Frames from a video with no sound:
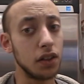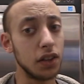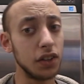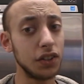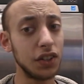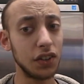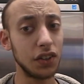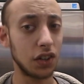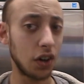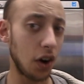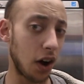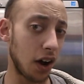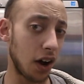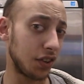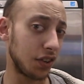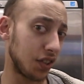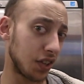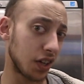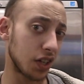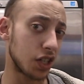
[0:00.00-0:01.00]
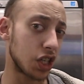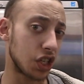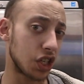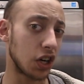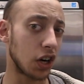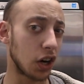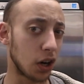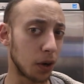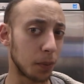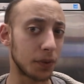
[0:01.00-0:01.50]
This has caused such
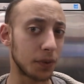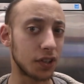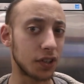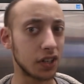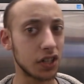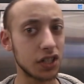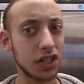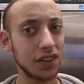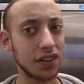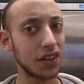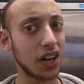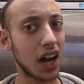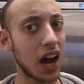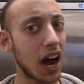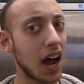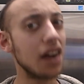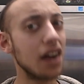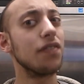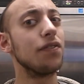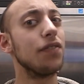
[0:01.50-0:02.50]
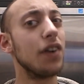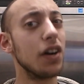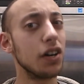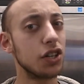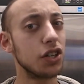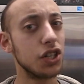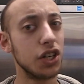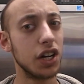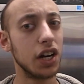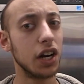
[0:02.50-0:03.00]
terms such as
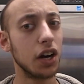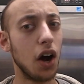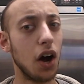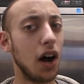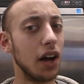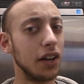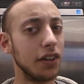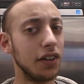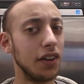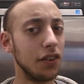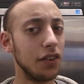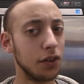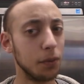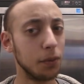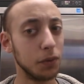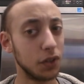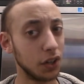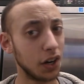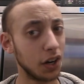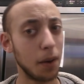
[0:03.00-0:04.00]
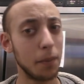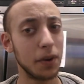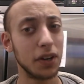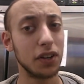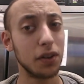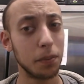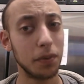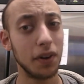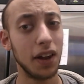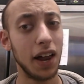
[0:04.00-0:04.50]
high-functioning autism to come
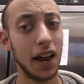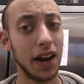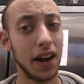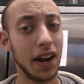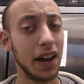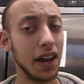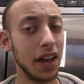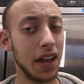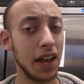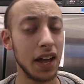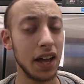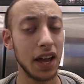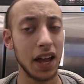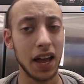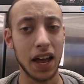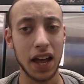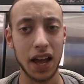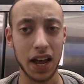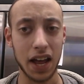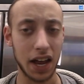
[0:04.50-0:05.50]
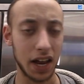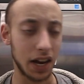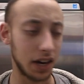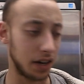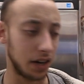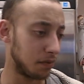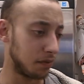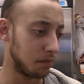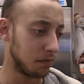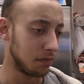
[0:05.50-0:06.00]
into play,
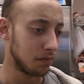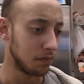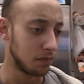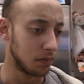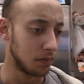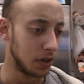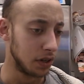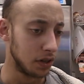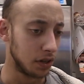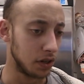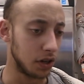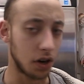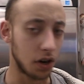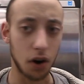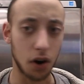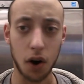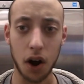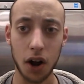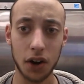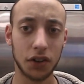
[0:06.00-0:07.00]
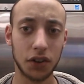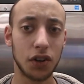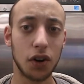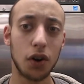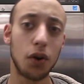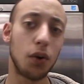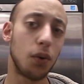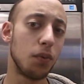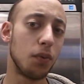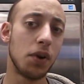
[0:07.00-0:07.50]
and,
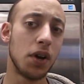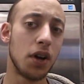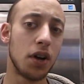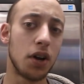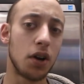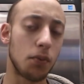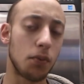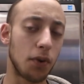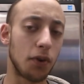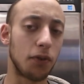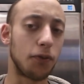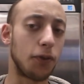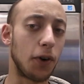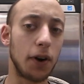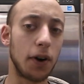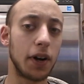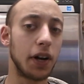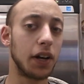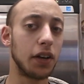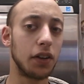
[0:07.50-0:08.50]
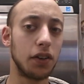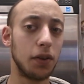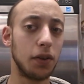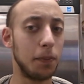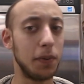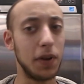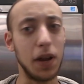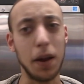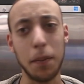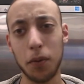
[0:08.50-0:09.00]
also referring to
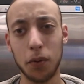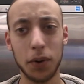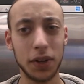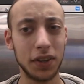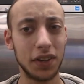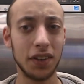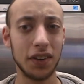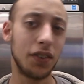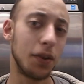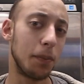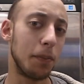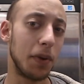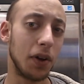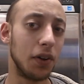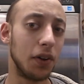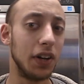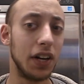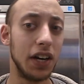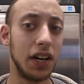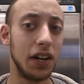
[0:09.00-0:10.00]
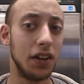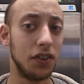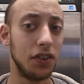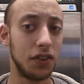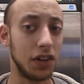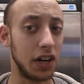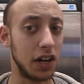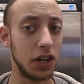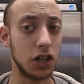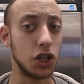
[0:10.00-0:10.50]
people with
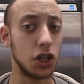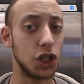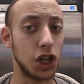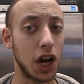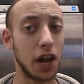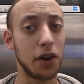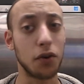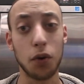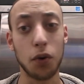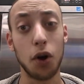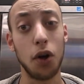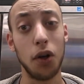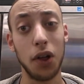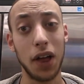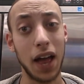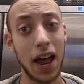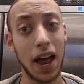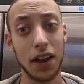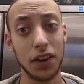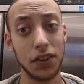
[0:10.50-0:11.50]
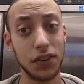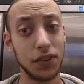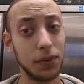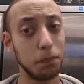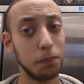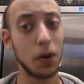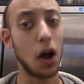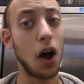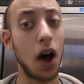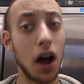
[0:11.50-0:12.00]
disabilities in general as
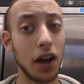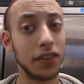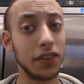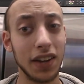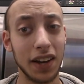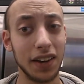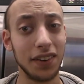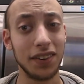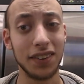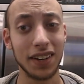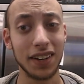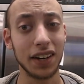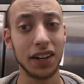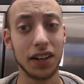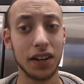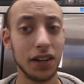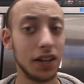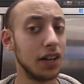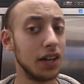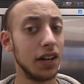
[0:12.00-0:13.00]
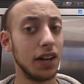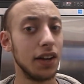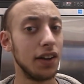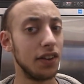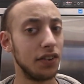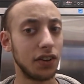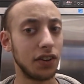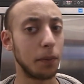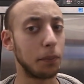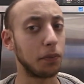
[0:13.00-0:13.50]
autistic
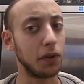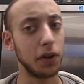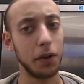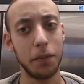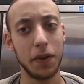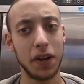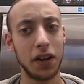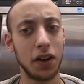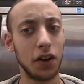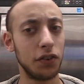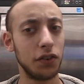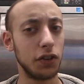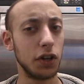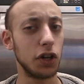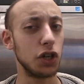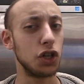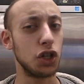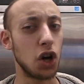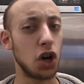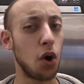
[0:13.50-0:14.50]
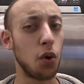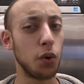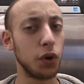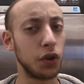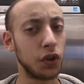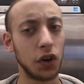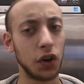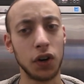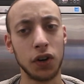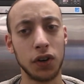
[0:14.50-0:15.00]
simply because they show
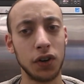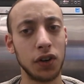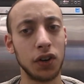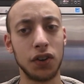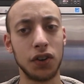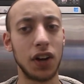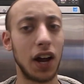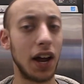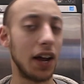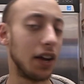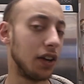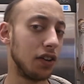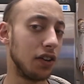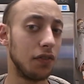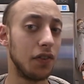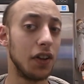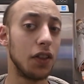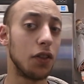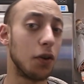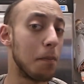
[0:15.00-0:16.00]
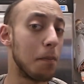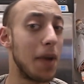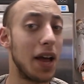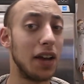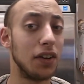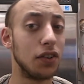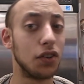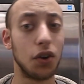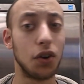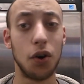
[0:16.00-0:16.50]
certain signs of either
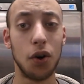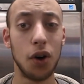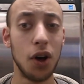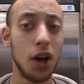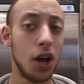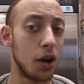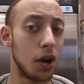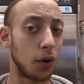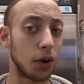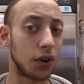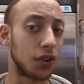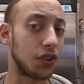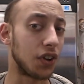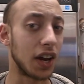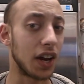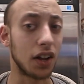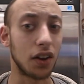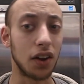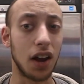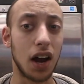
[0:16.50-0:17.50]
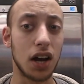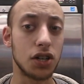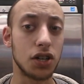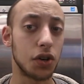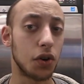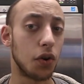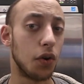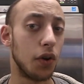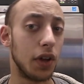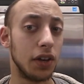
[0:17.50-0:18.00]
mental or
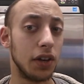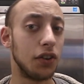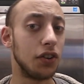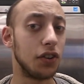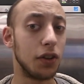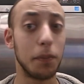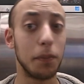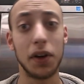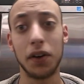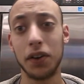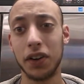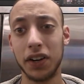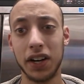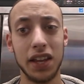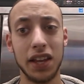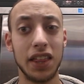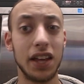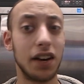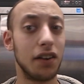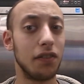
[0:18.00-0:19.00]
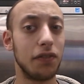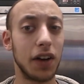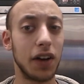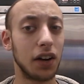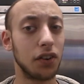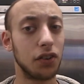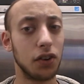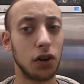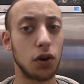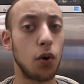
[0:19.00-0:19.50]
psychological instability that
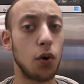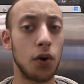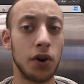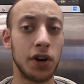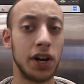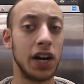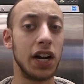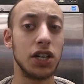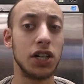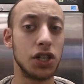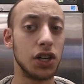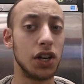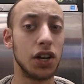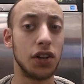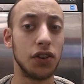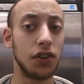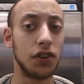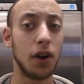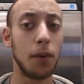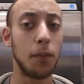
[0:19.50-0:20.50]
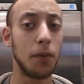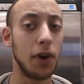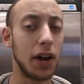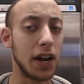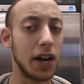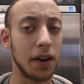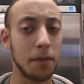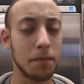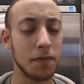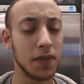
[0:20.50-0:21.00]
affects their coordination in some
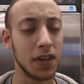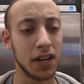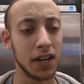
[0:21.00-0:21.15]
way.